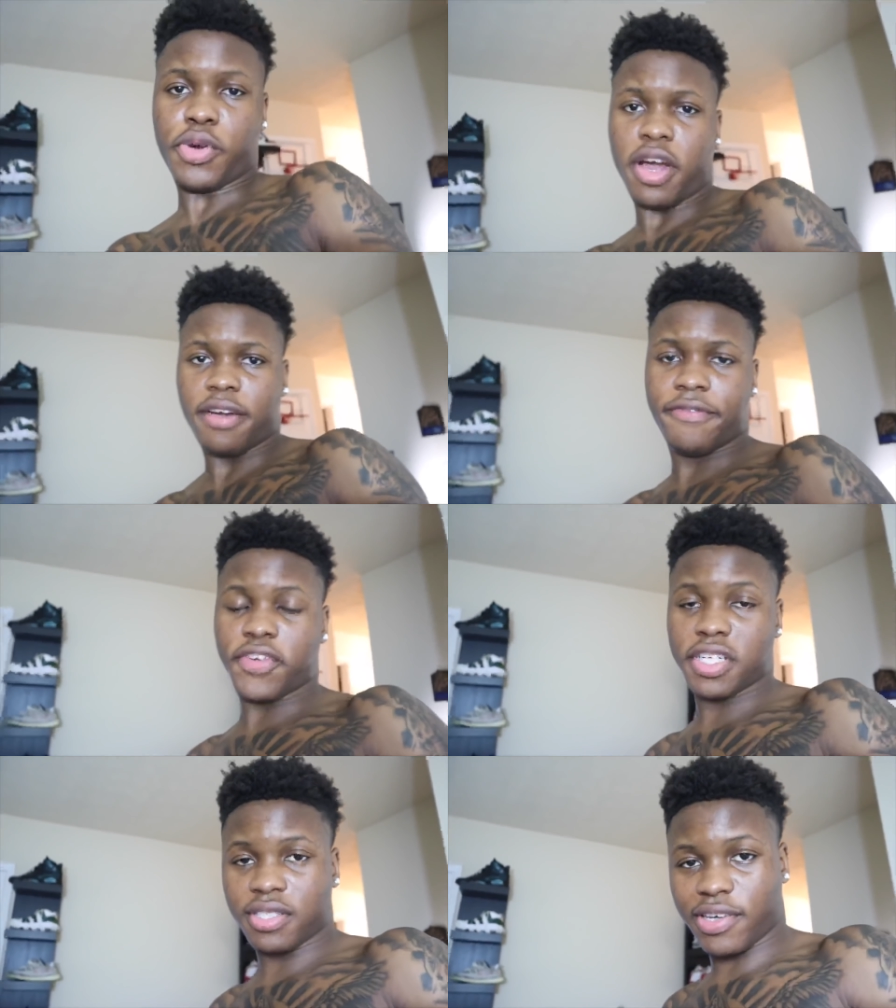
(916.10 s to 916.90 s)
We are
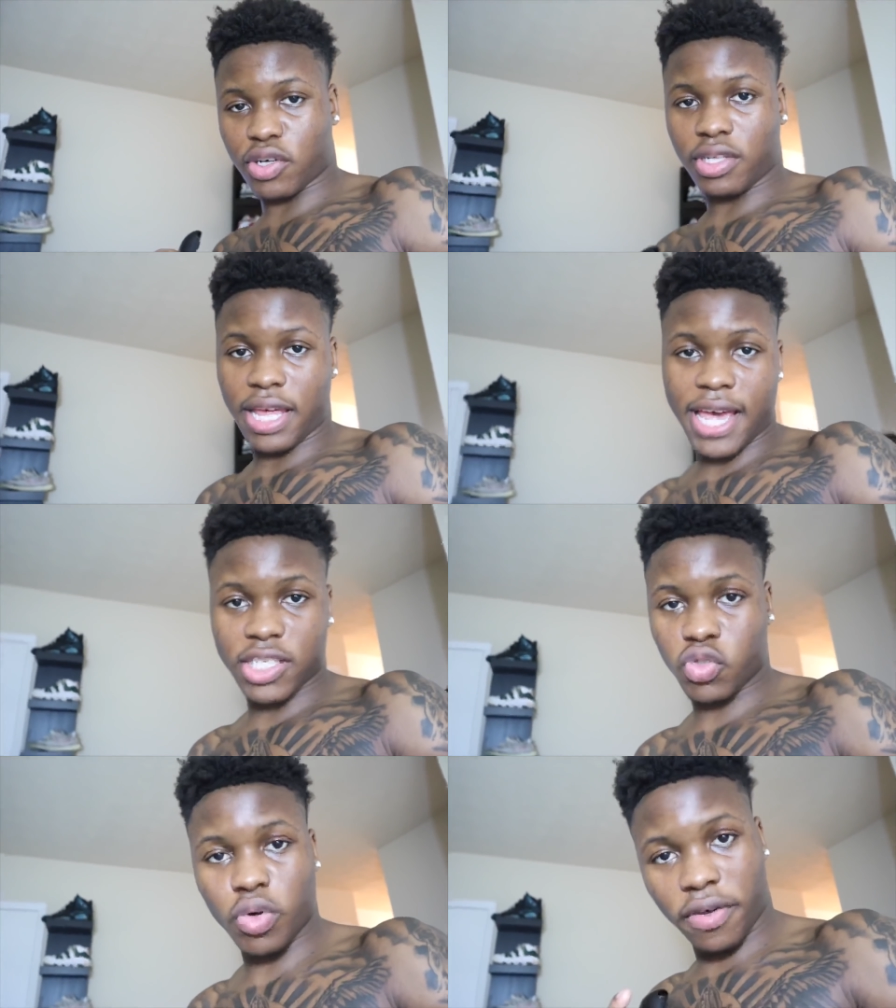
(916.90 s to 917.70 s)
officially on the
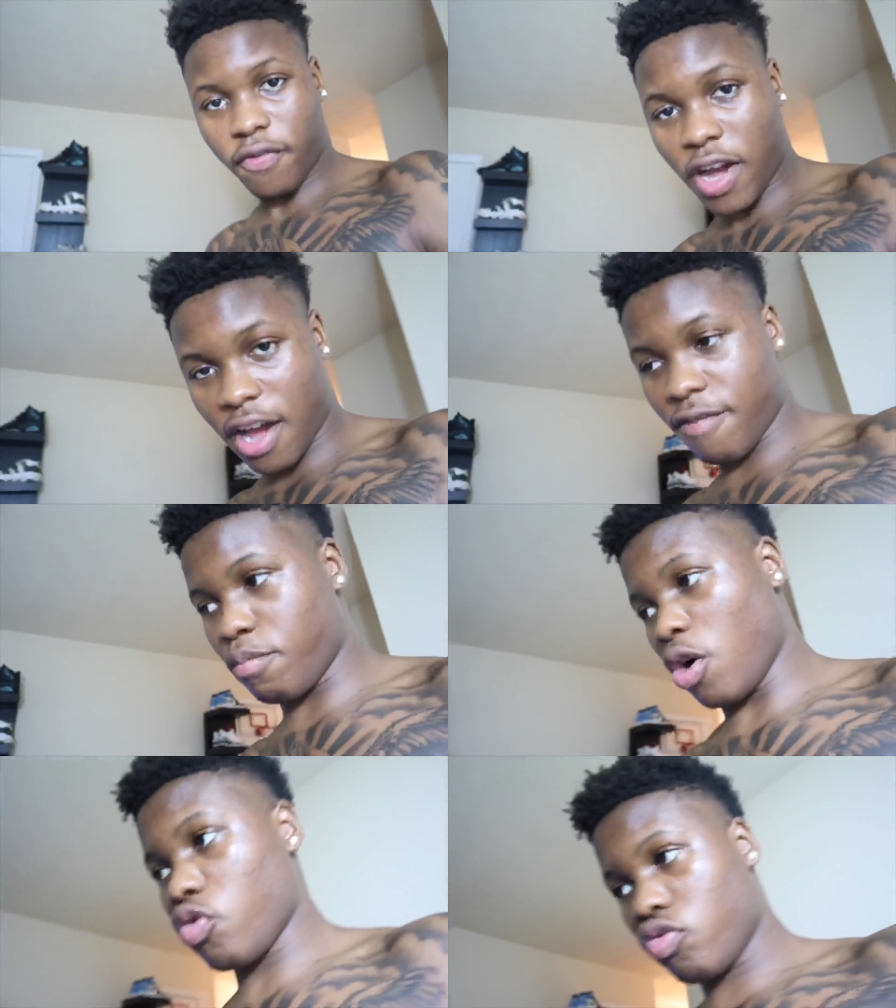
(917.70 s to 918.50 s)
last twenty-five,
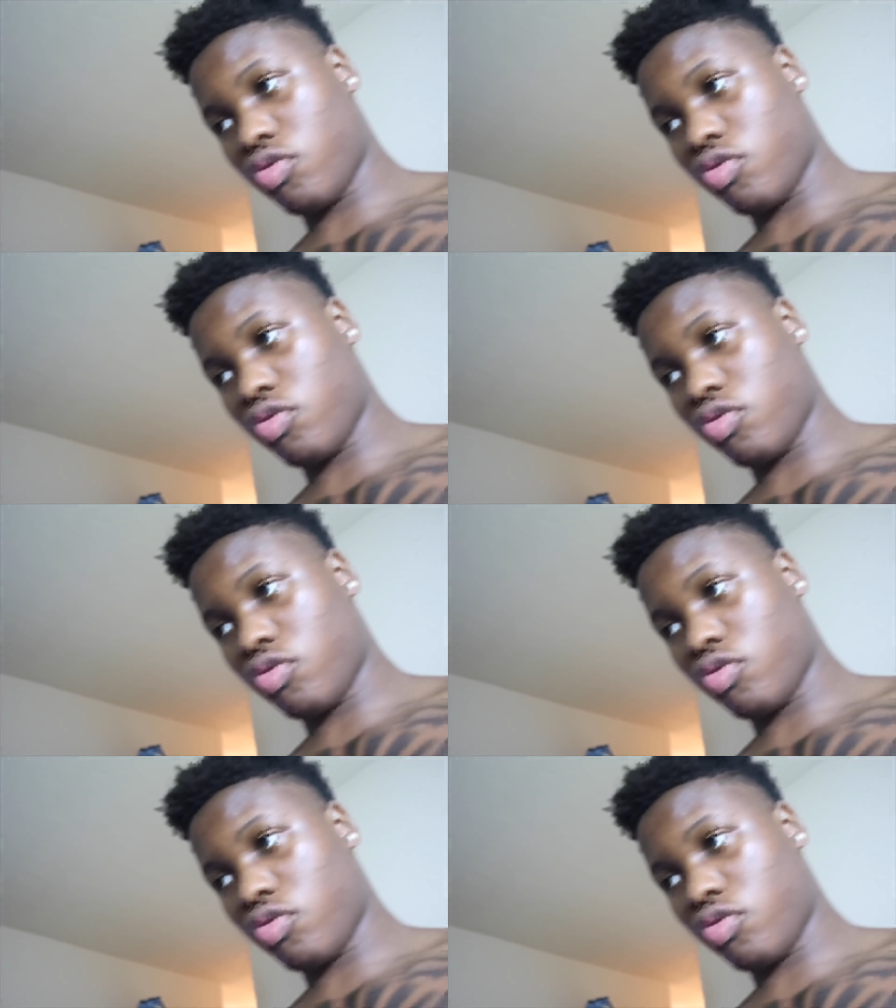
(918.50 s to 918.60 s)
bro.